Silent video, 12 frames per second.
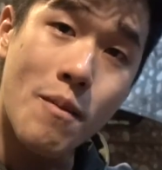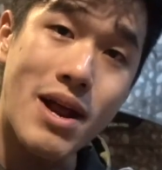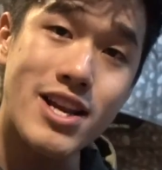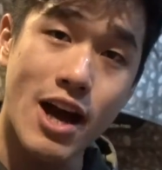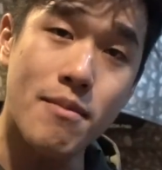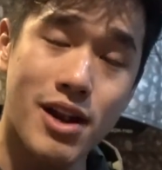
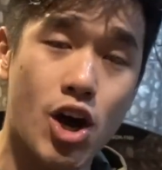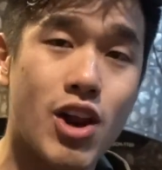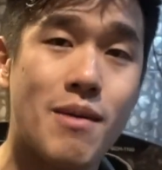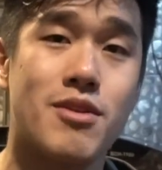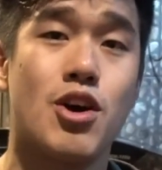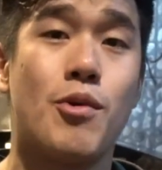Comment down below,
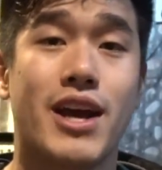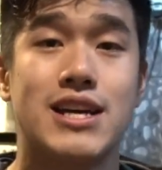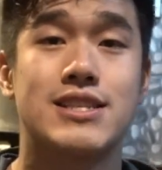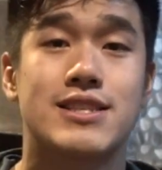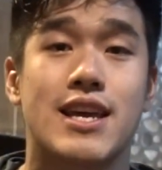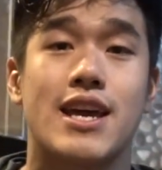let me know what you
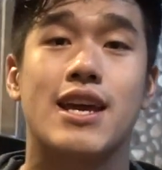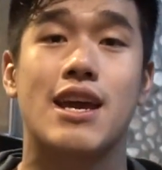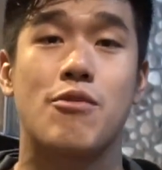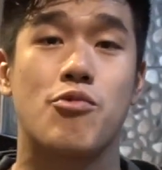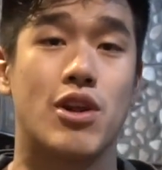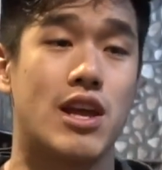guys think.
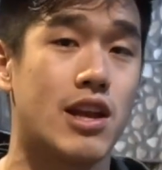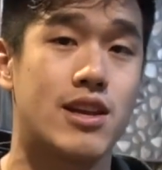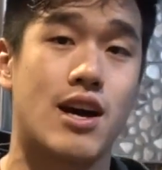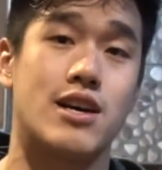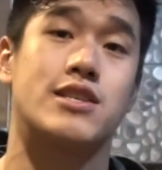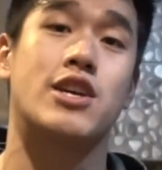It really
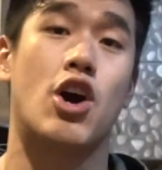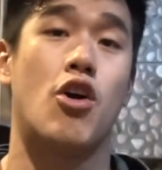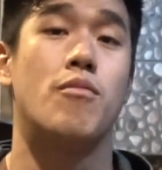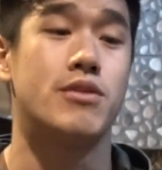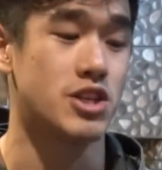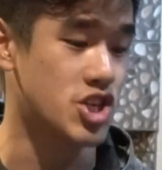does
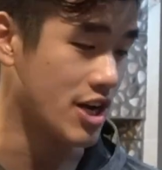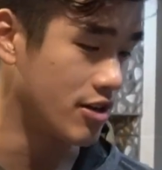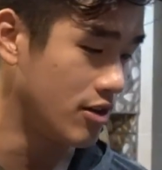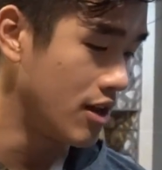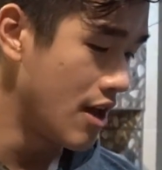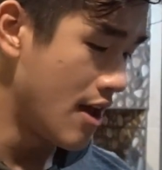help the
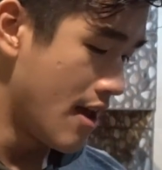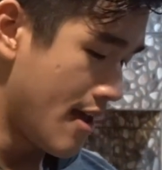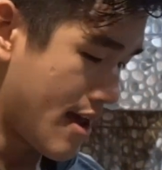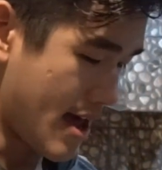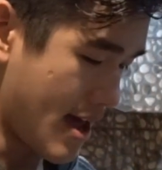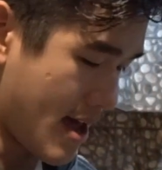channel.
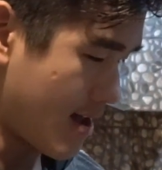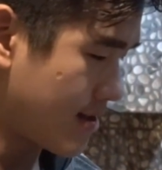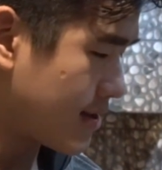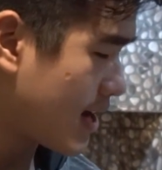And